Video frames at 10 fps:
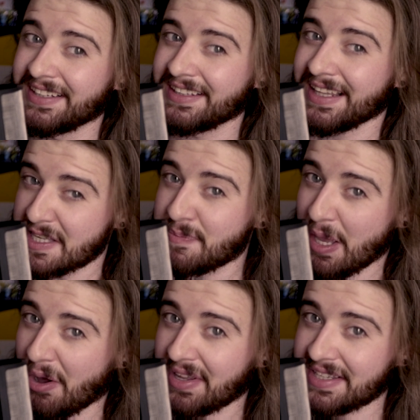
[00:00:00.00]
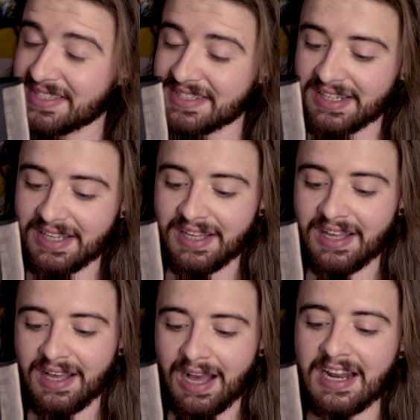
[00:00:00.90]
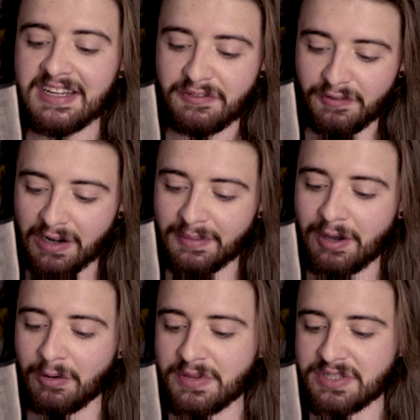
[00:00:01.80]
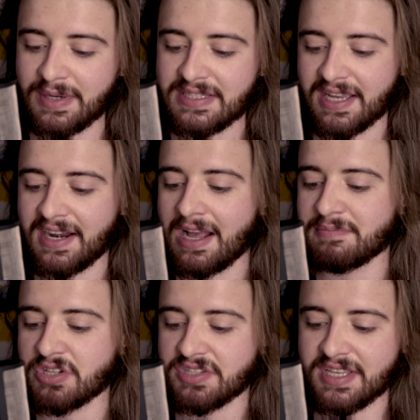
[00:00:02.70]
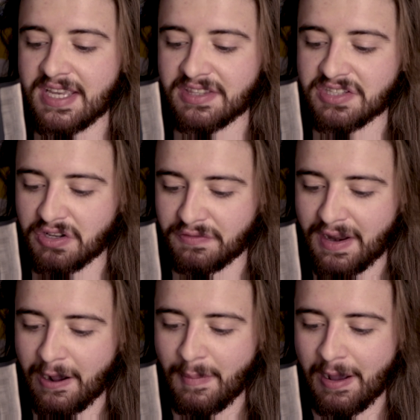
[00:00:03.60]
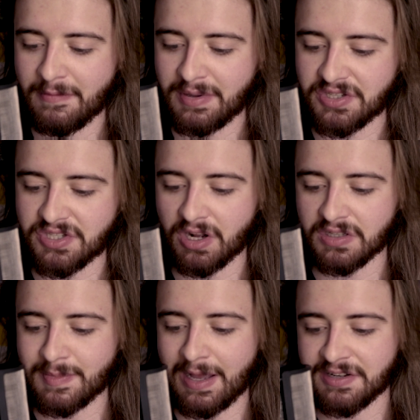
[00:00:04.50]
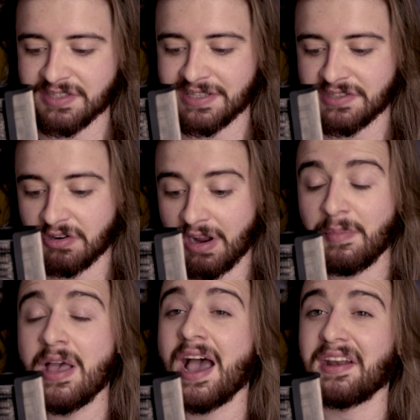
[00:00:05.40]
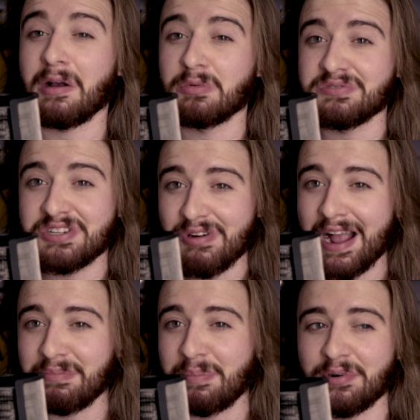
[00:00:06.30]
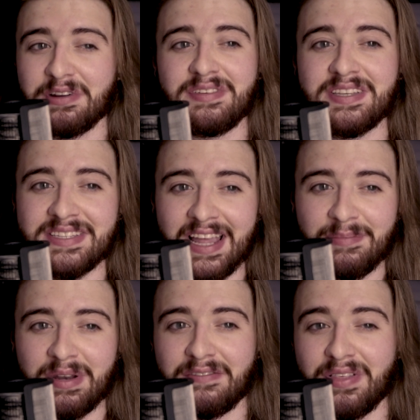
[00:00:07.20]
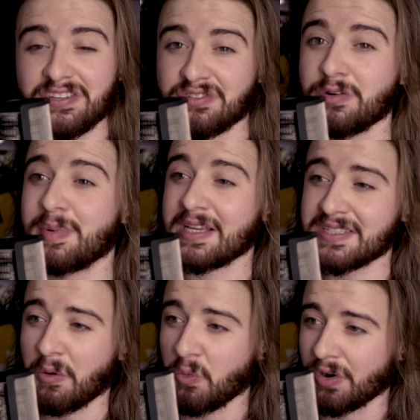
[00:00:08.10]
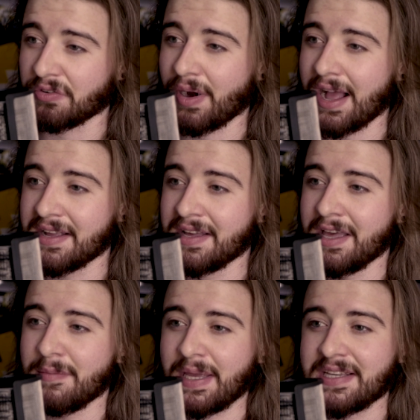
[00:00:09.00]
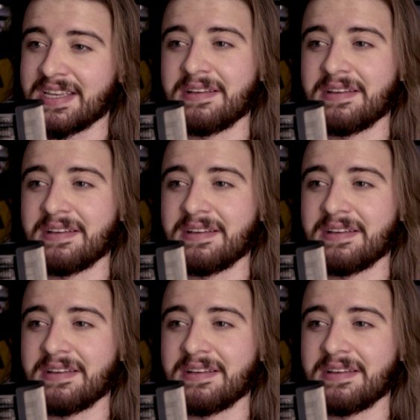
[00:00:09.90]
Let's be honest. I did follow it up, the tweet, saying I'm just seeing the stuff now about him being shocked about on his Instagram, and I would retract my previous statement if that's true, because I would, right? Because